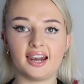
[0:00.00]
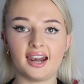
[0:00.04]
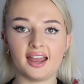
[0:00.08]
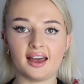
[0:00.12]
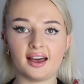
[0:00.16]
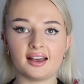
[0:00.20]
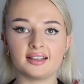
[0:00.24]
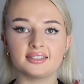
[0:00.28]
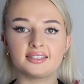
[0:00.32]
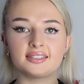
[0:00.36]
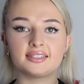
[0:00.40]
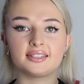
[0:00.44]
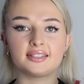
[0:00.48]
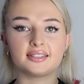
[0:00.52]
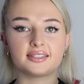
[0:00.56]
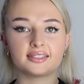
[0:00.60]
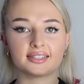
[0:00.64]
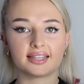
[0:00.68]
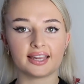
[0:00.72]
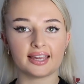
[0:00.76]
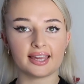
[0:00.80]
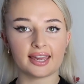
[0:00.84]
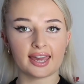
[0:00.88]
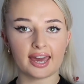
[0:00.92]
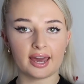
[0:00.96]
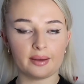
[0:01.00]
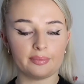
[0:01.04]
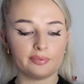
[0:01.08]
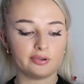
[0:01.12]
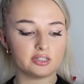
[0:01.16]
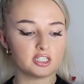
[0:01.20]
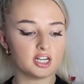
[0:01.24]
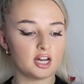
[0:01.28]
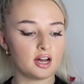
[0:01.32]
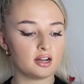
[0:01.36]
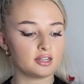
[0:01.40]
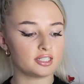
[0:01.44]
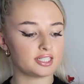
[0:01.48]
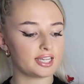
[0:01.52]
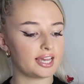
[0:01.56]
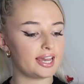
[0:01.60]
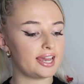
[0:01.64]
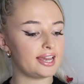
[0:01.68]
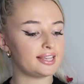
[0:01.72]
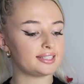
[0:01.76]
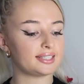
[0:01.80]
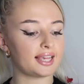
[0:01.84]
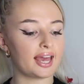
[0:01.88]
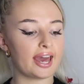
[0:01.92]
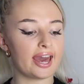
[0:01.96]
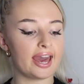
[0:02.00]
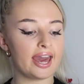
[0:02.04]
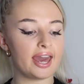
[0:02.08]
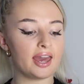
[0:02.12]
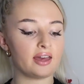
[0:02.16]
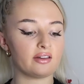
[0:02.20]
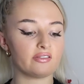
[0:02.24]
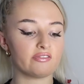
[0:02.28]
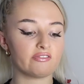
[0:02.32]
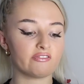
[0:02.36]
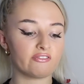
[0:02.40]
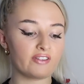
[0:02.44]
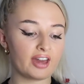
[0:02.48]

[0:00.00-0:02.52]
the last skincare product is a